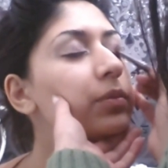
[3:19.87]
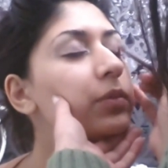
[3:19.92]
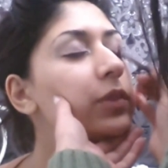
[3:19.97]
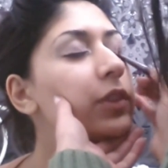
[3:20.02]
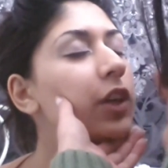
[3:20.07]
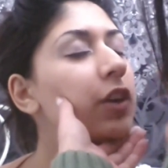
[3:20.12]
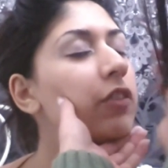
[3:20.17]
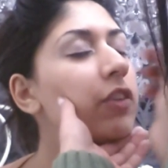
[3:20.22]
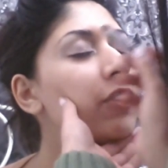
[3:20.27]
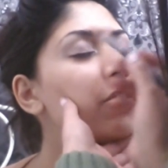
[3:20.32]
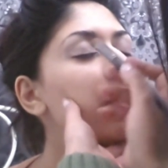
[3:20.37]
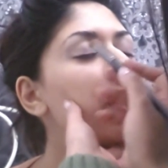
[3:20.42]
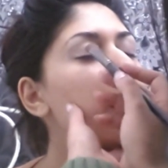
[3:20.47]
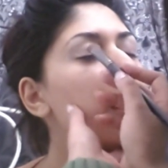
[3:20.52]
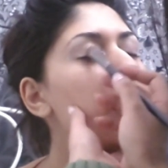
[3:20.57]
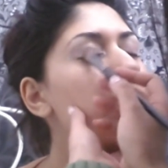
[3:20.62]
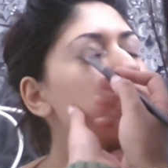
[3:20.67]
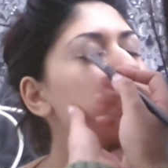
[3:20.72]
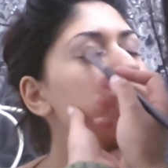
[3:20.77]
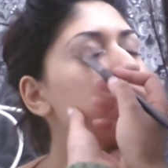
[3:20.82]
Sorry, I've got a
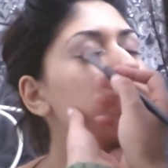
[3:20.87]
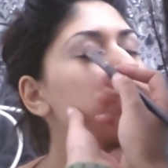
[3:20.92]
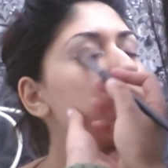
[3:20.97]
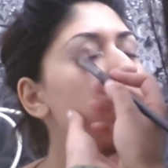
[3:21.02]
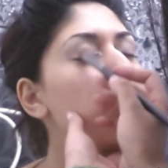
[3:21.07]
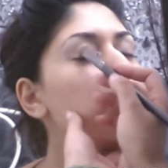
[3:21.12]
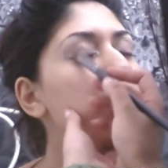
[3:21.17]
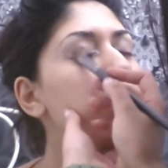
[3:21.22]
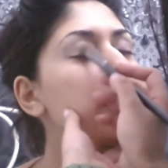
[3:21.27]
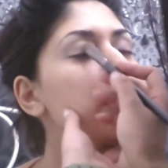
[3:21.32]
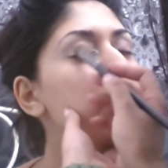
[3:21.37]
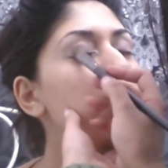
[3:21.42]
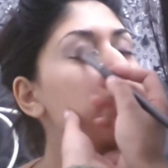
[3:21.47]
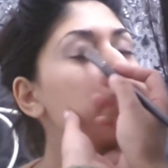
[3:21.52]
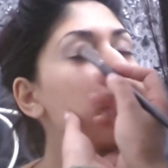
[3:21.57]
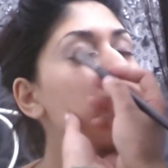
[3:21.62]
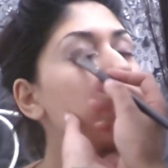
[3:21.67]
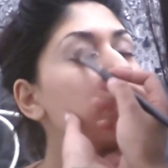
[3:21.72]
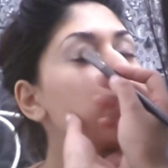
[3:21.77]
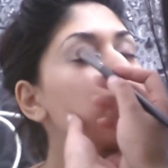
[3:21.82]
habit of opening my
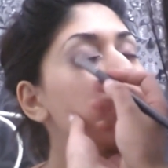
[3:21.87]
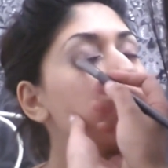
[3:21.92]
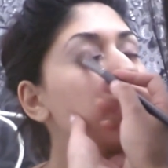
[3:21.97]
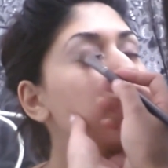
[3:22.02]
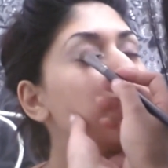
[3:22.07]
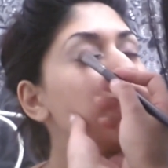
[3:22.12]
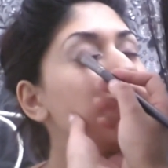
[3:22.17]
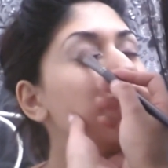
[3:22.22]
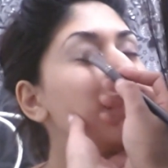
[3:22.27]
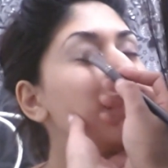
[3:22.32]
mouth and it.